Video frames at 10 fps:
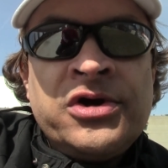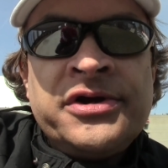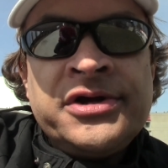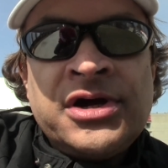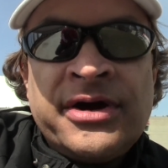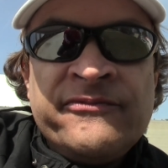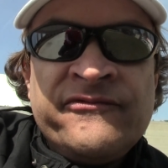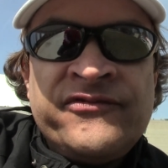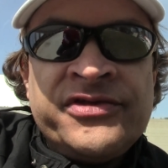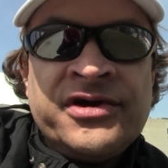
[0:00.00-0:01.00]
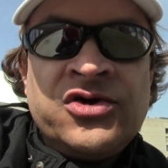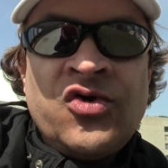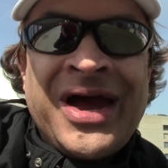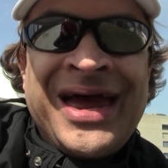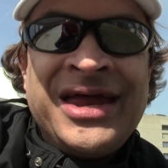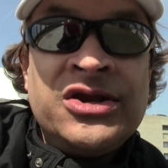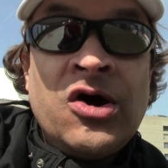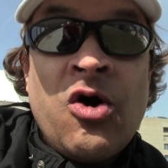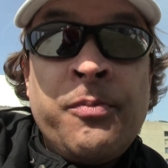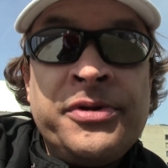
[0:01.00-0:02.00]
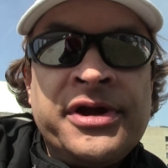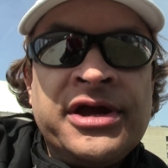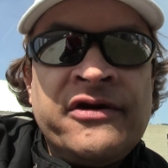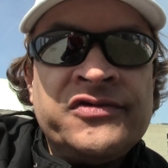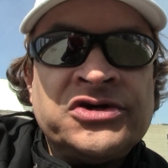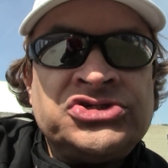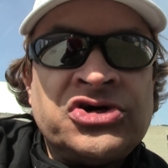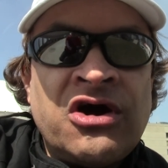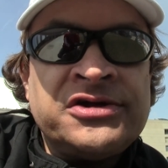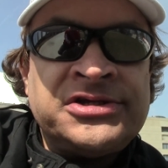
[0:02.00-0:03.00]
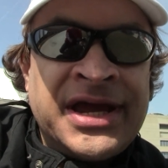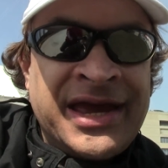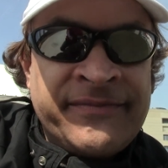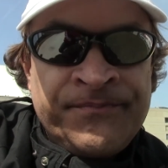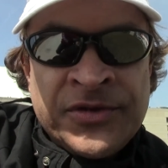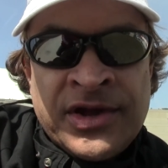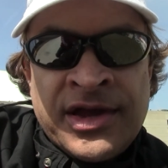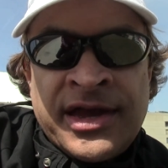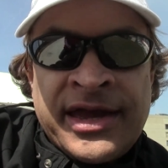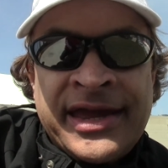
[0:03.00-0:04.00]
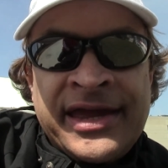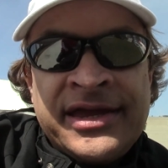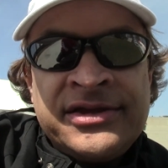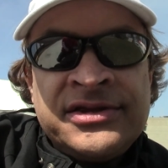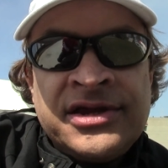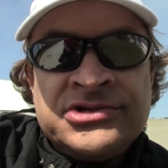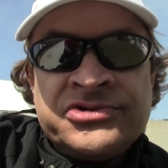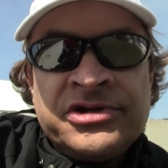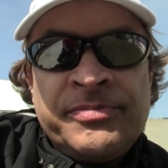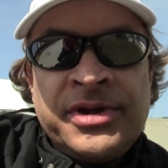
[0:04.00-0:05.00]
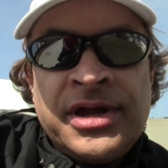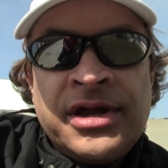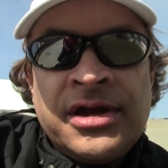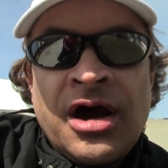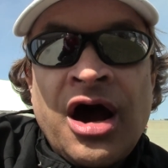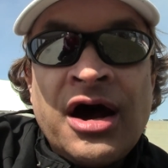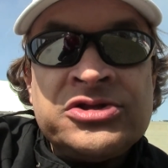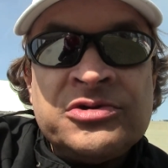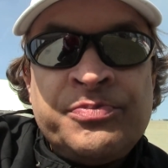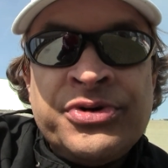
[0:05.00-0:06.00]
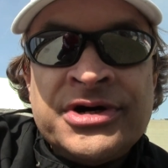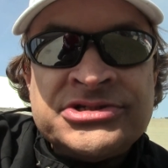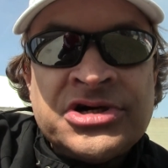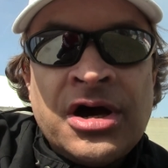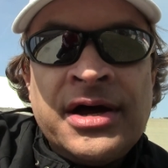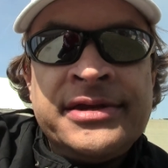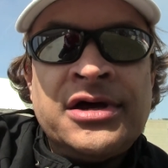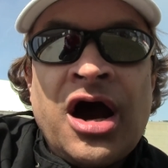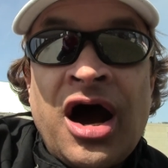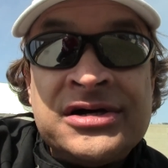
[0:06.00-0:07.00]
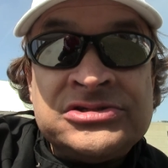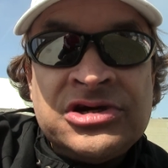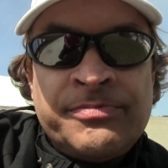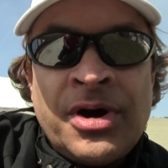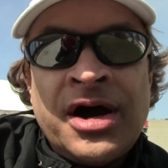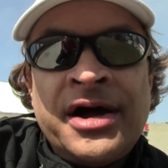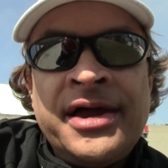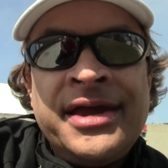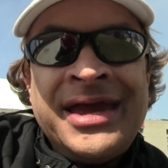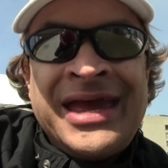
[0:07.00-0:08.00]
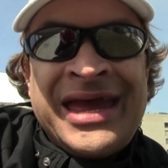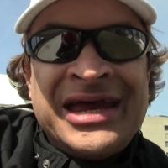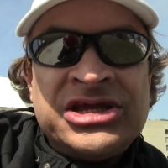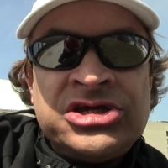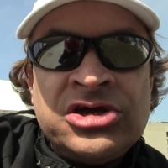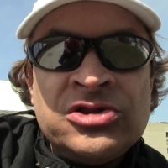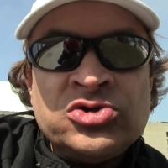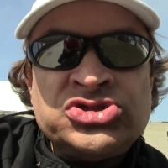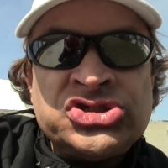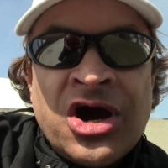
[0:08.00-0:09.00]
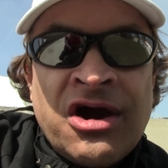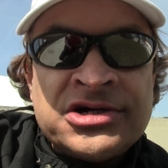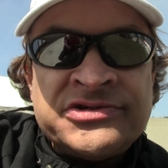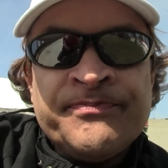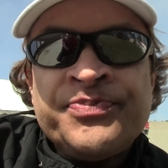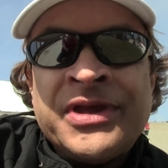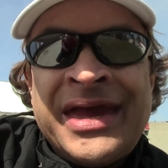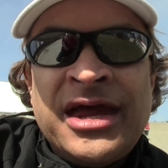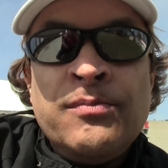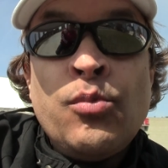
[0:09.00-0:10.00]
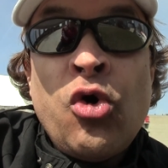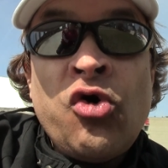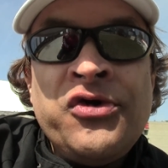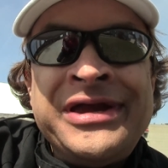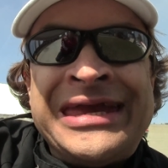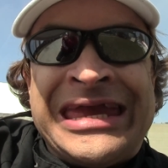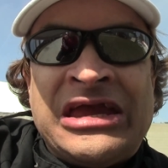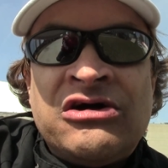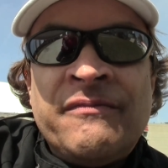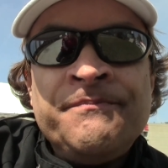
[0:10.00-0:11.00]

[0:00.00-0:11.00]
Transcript: we're gonna come for the grand opening of the Shark Tank. And it's gonna be octopus and octopi and killer sharks. And Maury Eel.